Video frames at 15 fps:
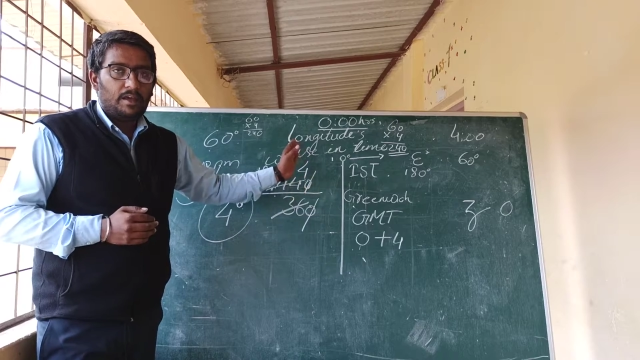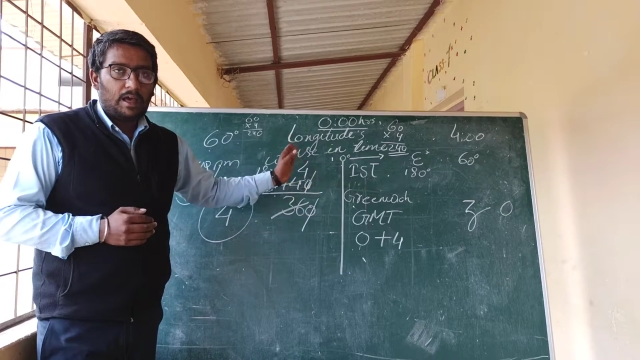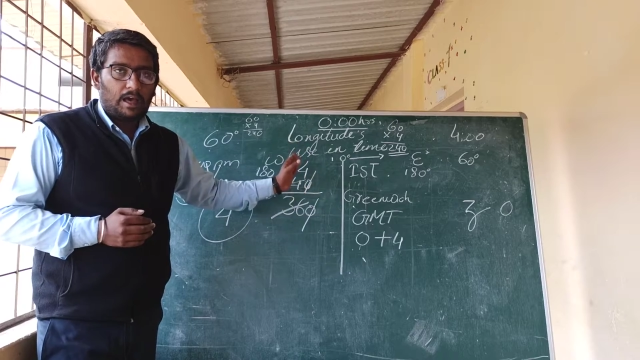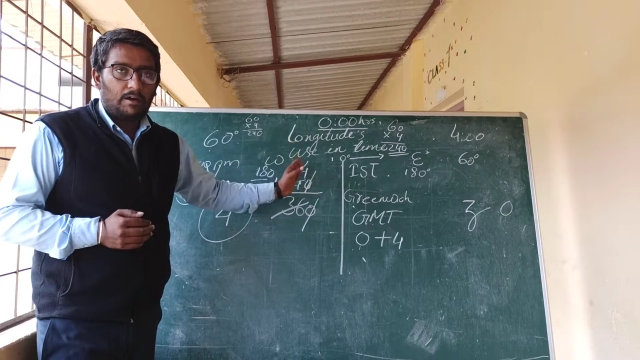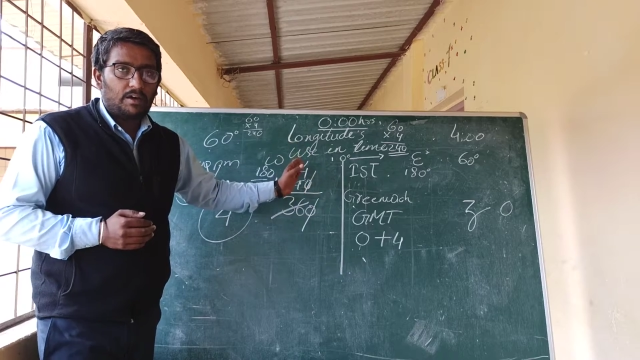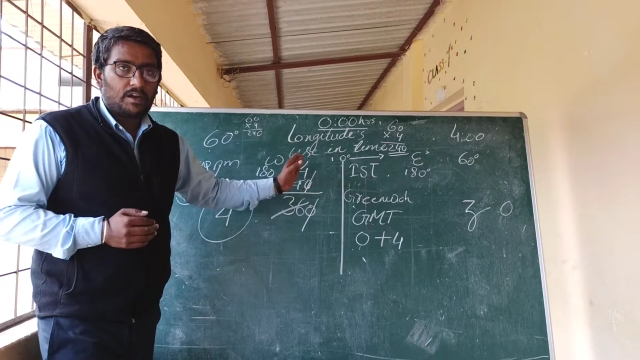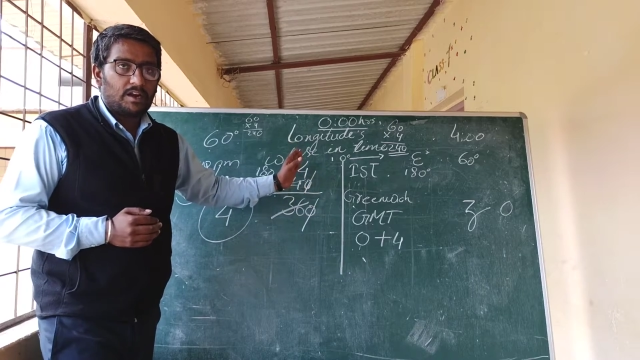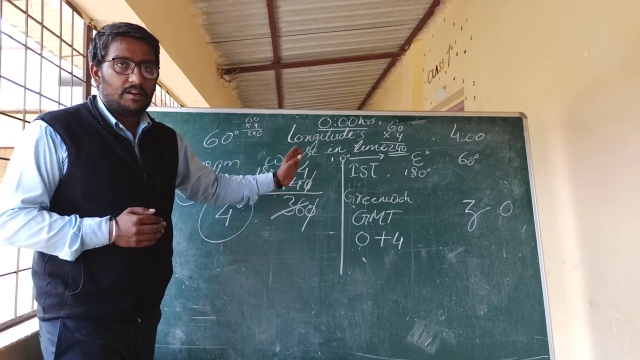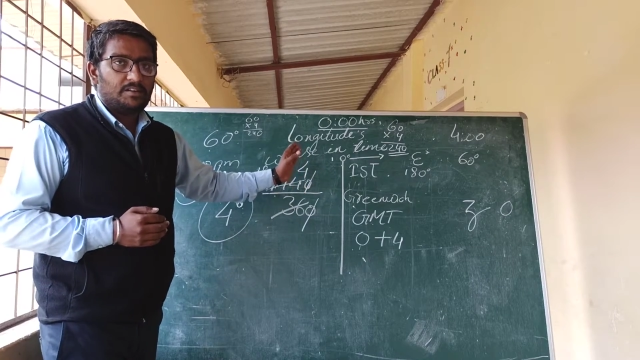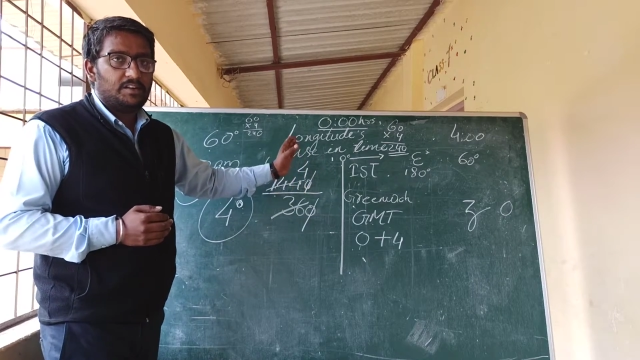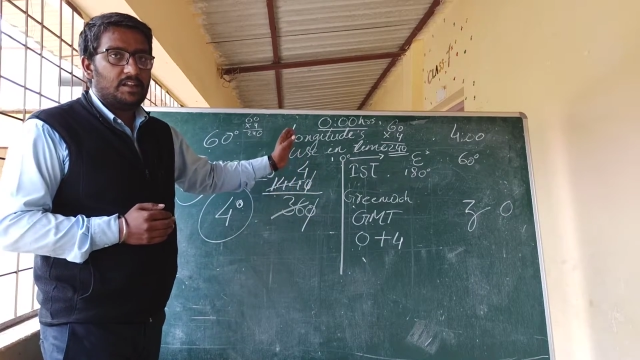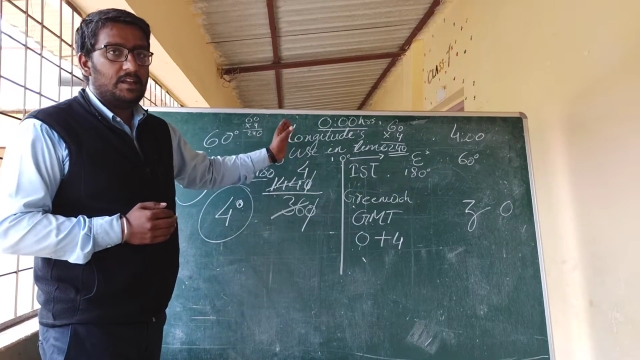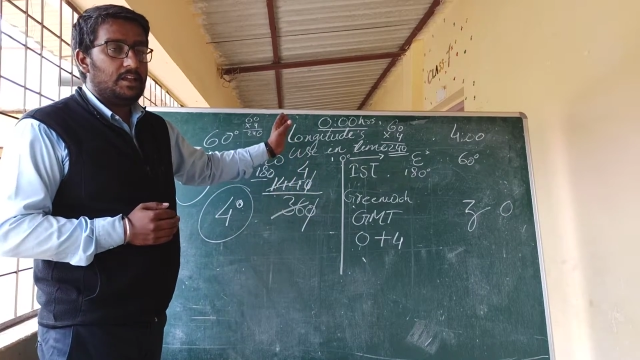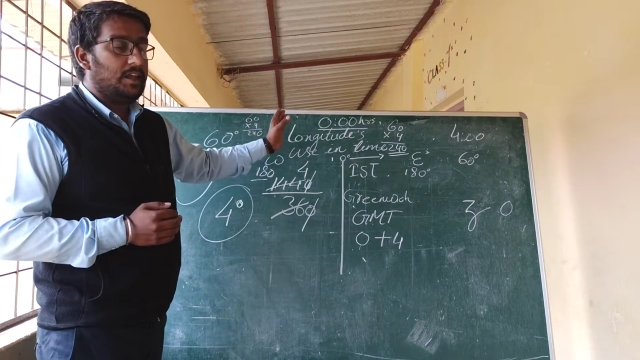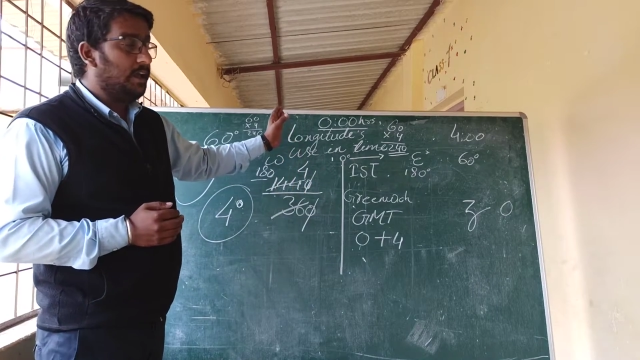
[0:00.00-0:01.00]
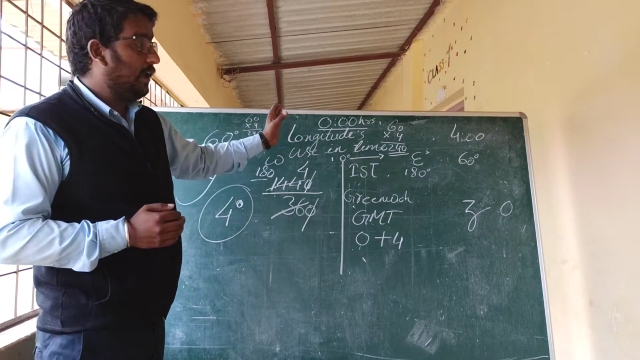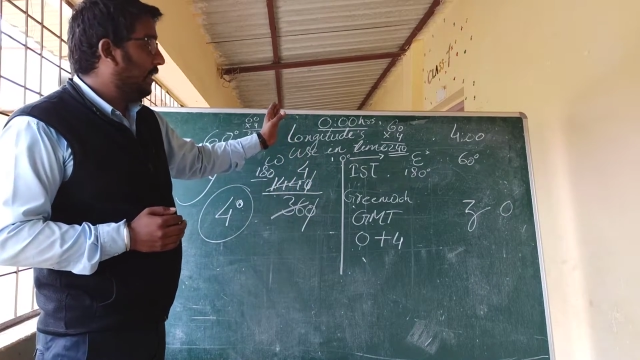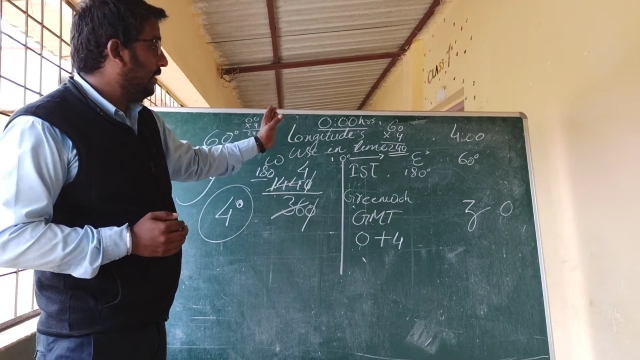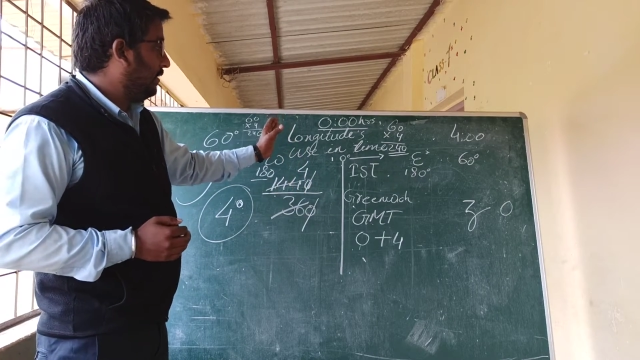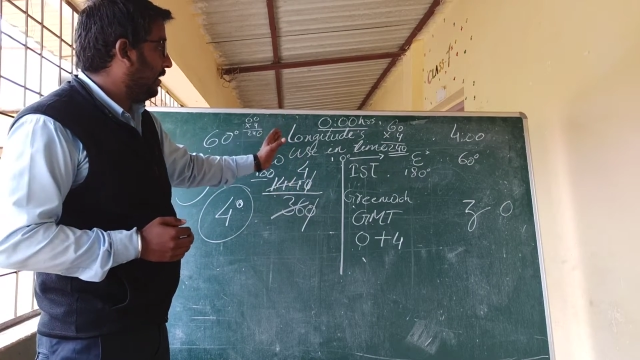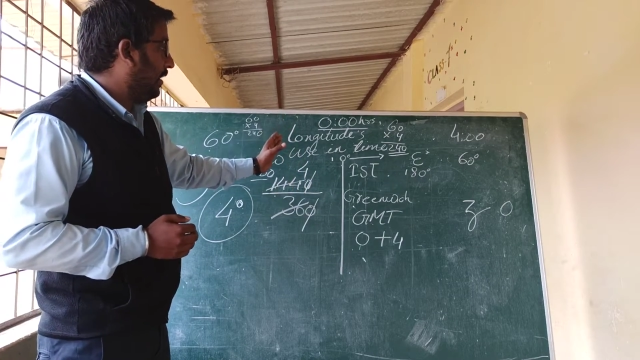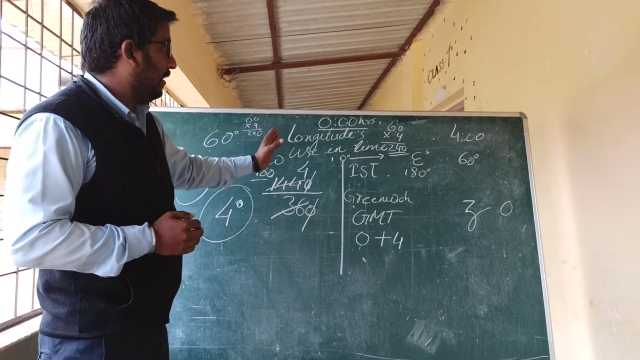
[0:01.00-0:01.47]
Our country
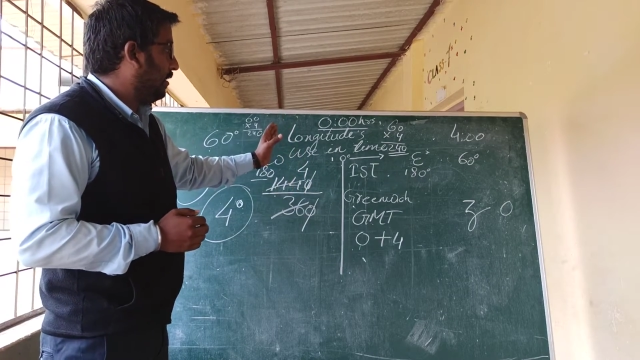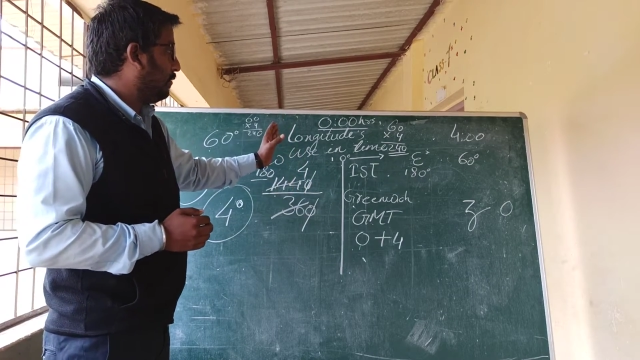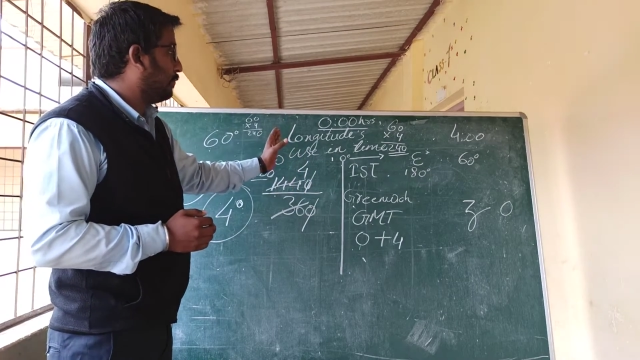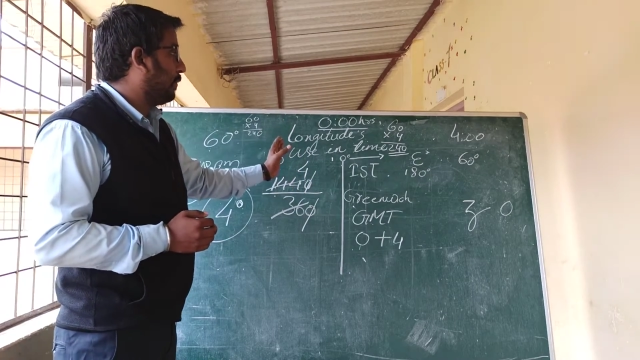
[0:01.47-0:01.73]
India is